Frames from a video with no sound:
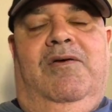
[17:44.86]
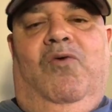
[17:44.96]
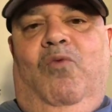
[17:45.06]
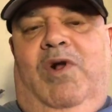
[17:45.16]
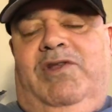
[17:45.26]

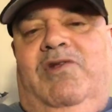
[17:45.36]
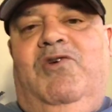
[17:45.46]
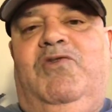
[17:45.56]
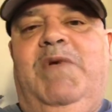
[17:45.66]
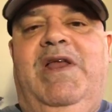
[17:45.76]
What the
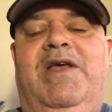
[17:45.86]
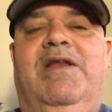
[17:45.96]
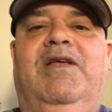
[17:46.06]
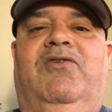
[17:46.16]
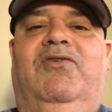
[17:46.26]
news media
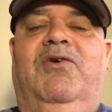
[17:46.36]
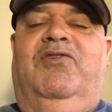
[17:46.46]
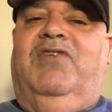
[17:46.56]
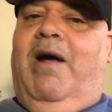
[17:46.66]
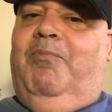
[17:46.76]
needs to do is
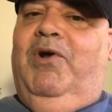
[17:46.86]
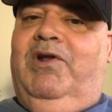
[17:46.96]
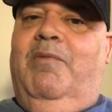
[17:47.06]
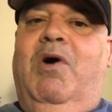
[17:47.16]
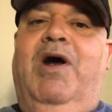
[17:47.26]
stop putting
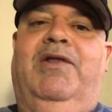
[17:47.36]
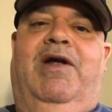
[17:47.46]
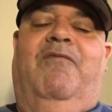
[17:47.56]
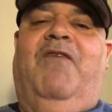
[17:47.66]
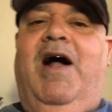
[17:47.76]
them on
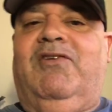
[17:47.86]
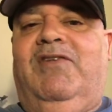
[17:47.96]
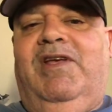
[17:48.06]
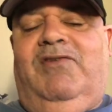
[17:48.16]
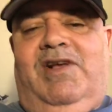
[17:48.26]
there. Fox
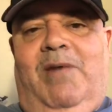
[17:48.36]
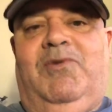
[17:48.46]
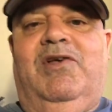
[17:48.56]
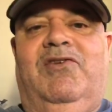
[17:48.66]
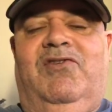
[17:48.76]
needs to come
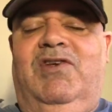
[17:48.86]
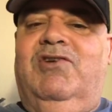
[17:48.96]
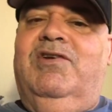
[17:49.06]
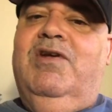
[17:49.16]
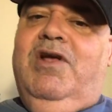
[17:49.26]
to a
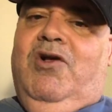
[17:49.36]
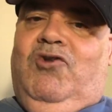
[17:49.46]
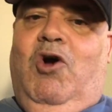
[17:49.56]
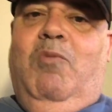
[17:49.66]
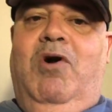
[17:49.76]
decision.
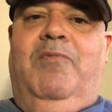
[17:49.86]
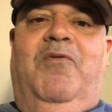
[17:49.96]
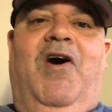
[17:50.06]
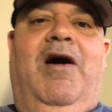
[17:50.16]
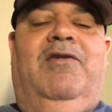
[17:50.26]
No more
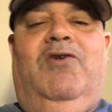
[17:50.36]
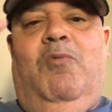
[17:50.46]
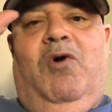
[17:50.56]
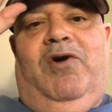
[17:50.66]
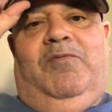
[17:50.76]

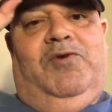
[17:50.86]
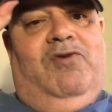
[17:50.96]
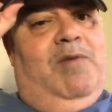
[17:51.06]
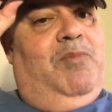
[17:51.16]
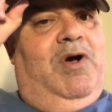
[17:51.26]

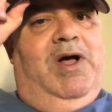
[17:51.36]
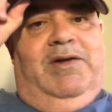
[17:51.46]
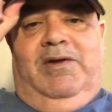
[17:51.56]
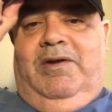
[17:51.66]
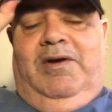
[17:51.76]
Trump
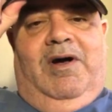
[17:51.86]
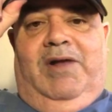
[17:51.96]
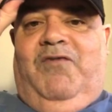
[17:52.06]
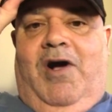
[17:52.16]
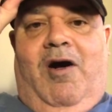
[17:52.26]
on
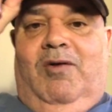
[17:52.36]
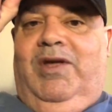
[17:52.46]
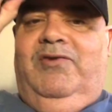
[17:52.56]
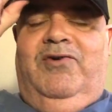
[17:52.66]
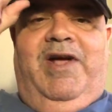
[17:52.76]

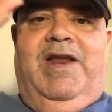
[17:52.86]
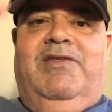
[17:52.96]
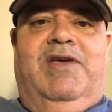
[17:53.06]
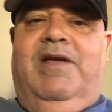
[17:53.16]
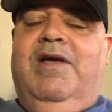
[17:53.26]
call-ins or
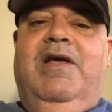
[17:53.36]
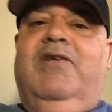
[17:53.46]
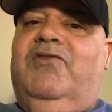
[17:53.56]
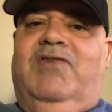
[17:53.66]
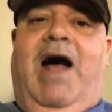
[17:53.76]
anything.
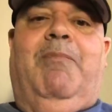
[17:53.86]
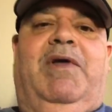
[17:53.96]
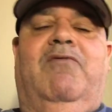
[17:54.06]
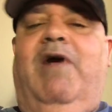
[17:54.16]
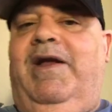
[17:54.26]
Stop it
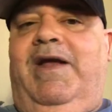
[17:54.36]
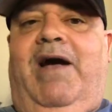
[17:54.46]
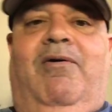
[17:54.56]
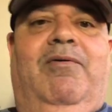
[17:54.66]
right now.